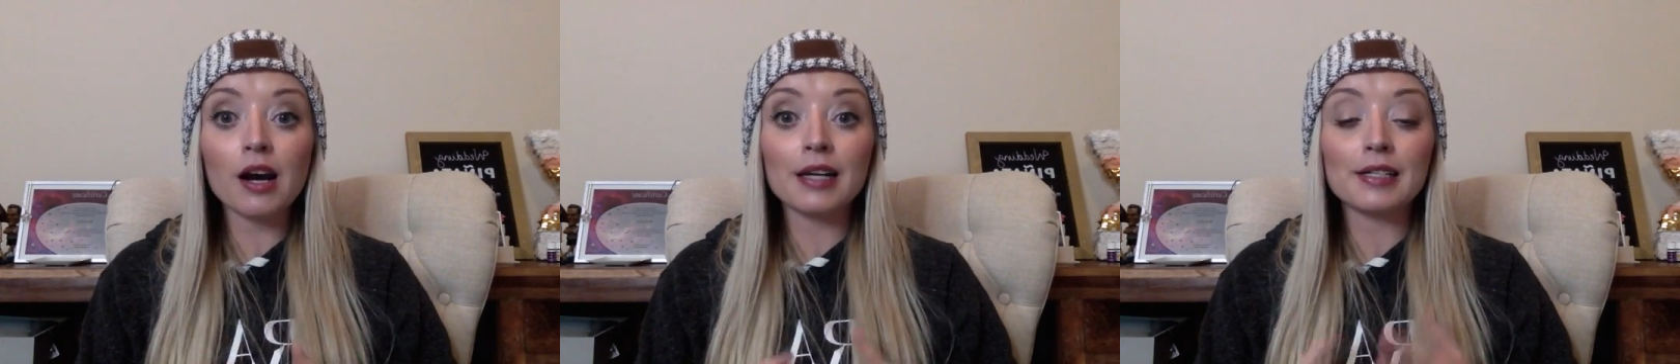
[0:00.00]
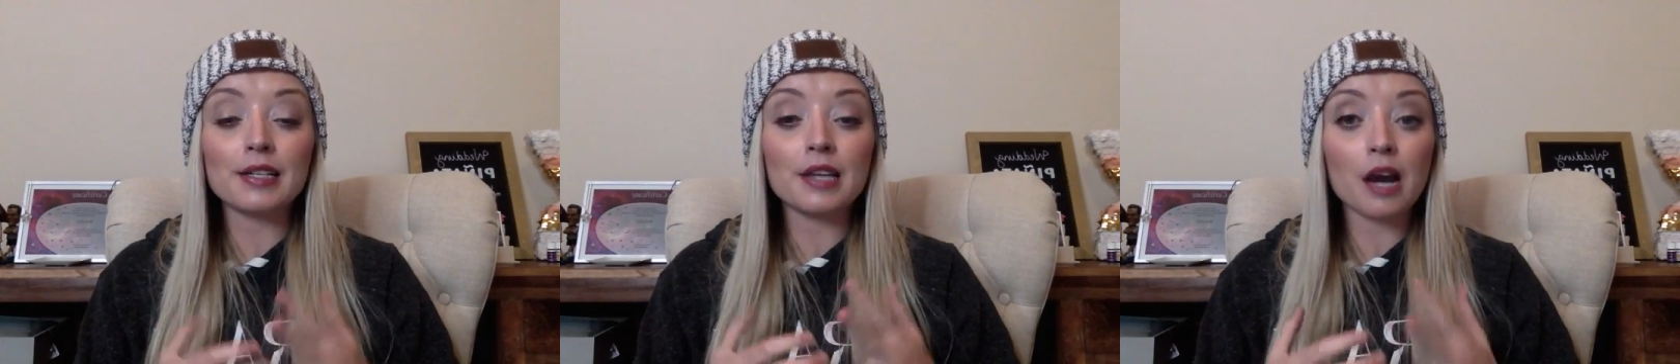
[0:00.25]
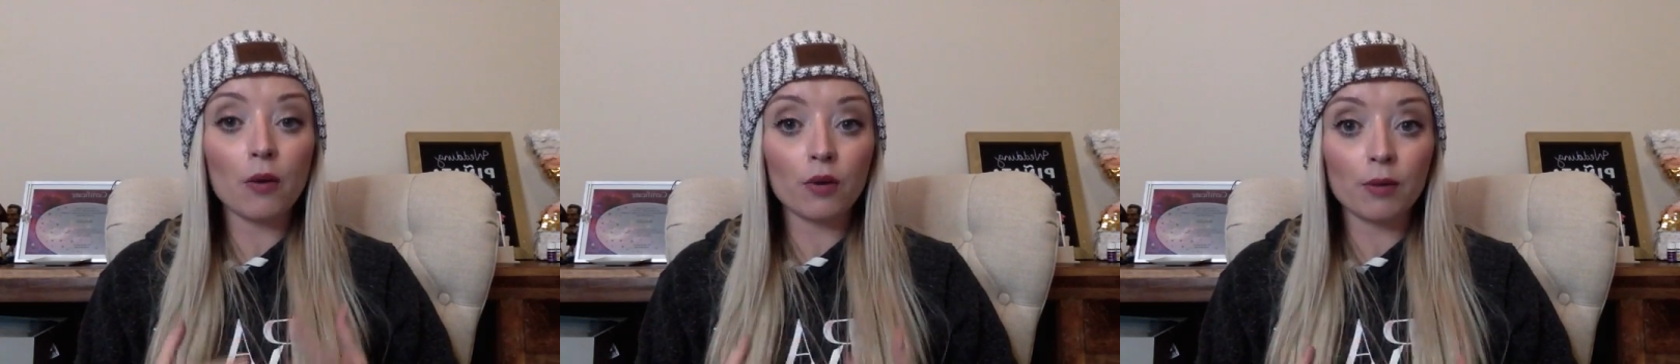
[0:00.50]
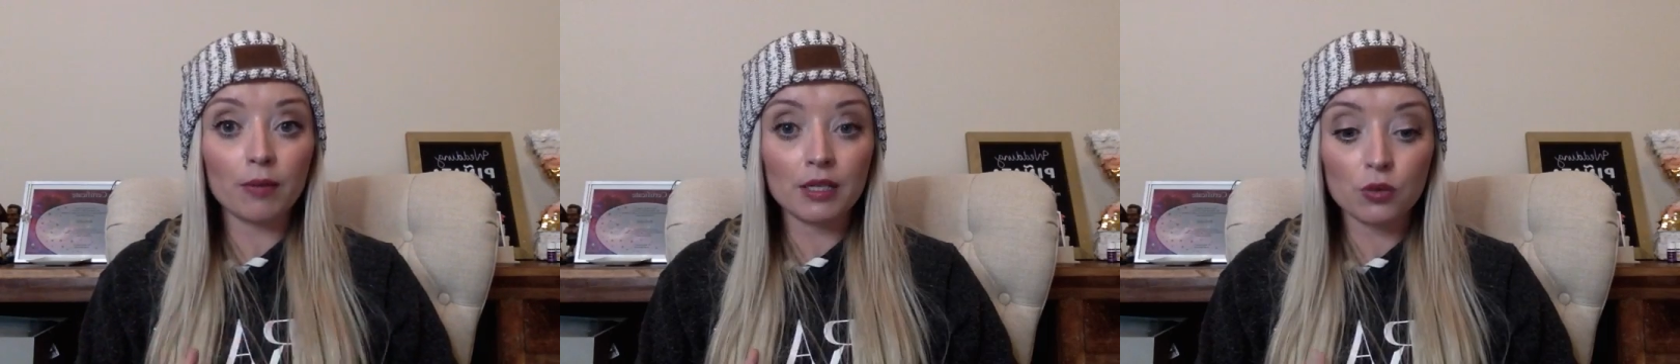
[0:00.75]
I did not want
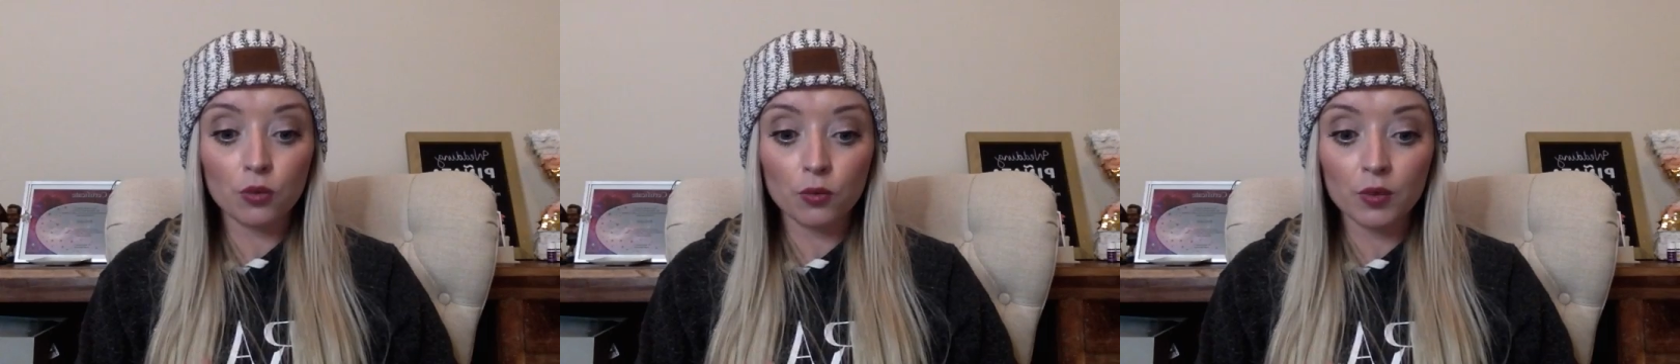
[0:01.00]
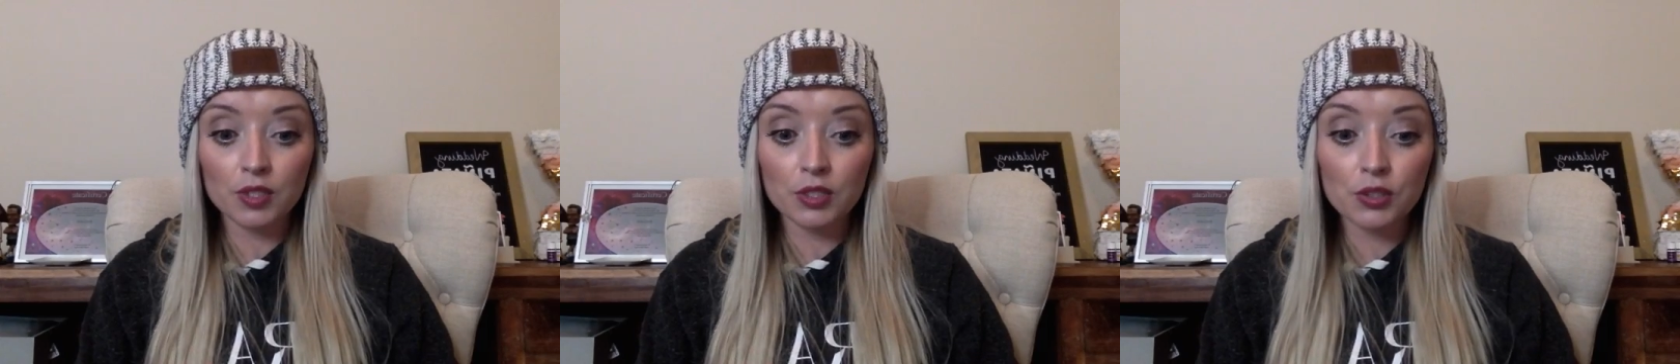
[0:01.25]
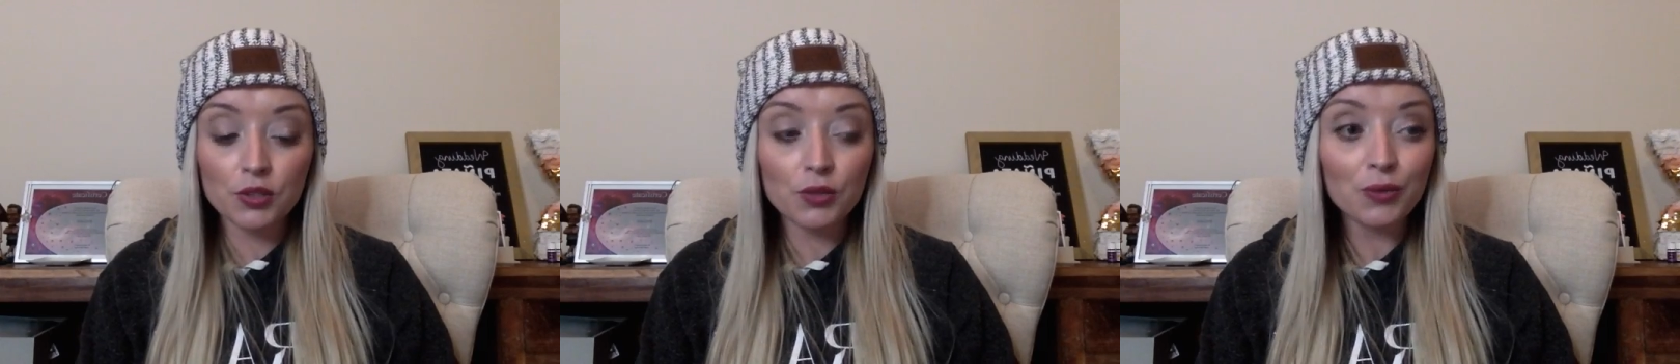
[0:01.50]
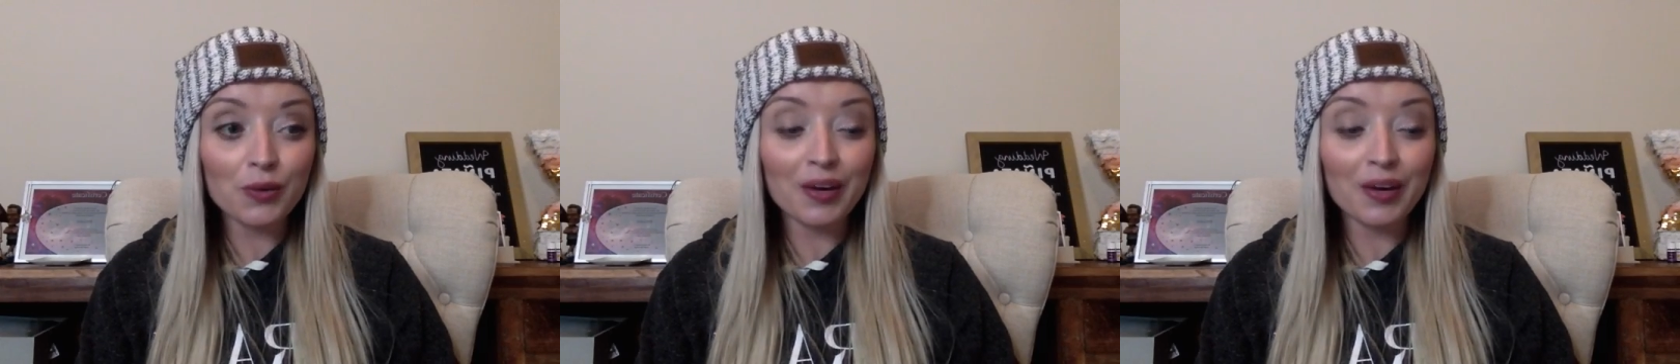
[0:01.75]
to be told what to do.